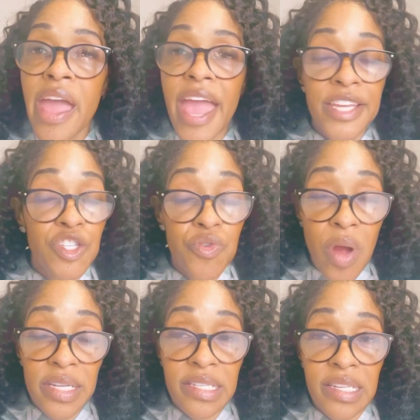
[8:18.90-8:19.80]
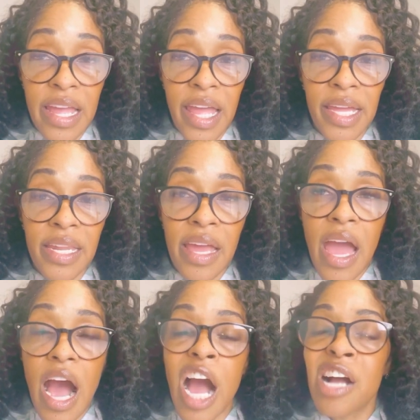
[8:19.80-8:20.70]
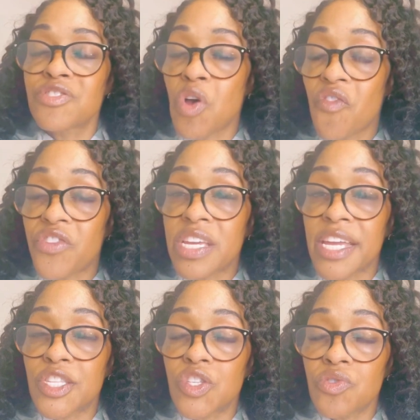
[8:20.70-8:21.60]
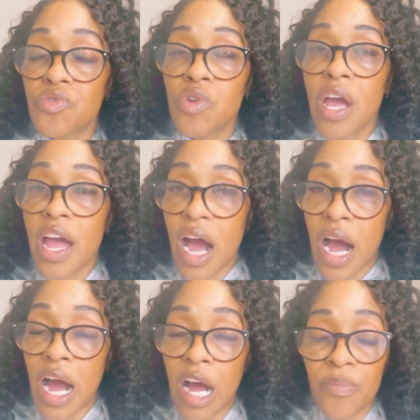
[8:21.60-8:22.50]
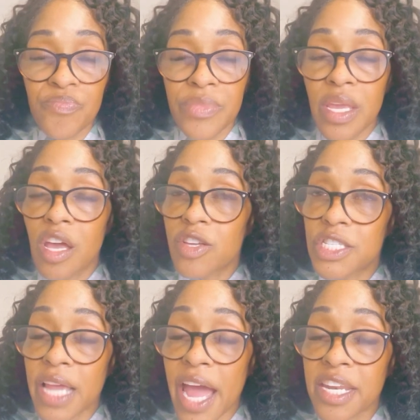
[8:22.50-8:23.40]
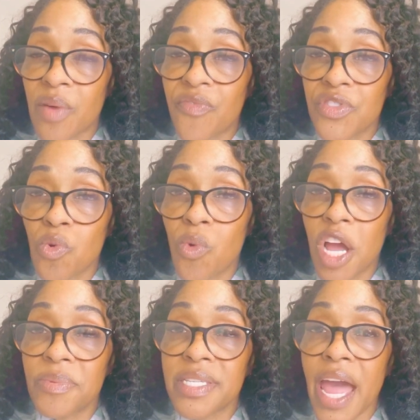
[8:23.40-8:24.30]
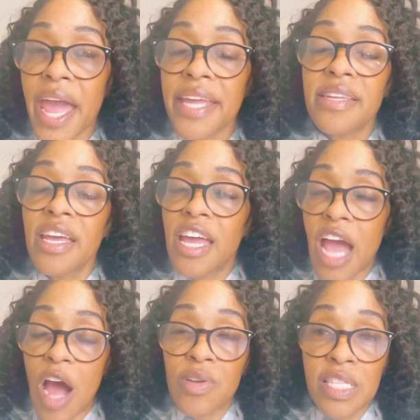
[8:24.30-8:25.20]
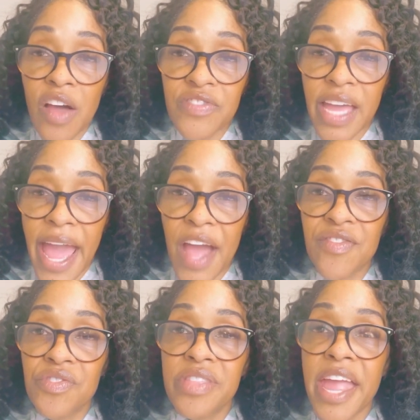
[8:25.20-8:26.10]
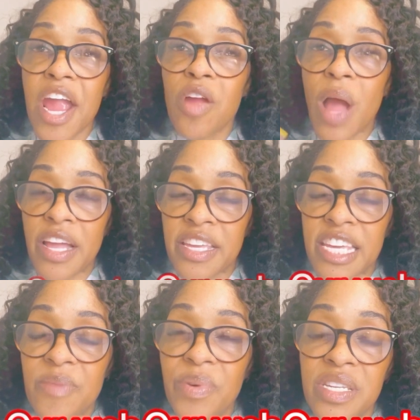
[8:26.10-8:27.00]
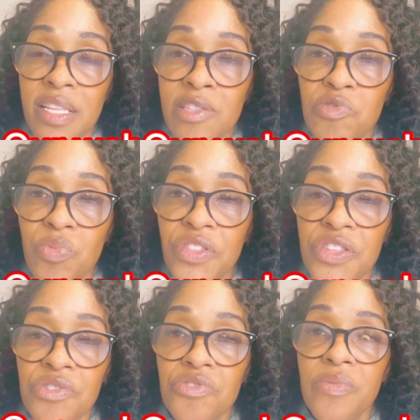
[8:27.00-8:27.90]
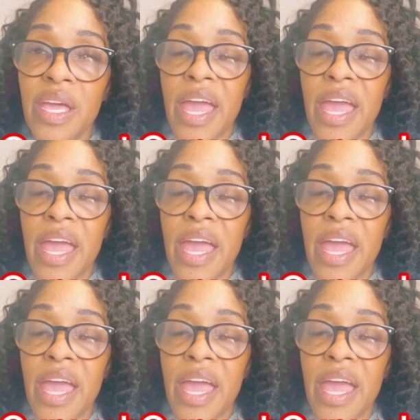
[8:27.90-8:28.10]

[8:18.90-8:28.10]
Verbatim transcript: and trust in. Uh, don't forget to um, sign up for the website I would love to have you there. I can keep in the loop with you,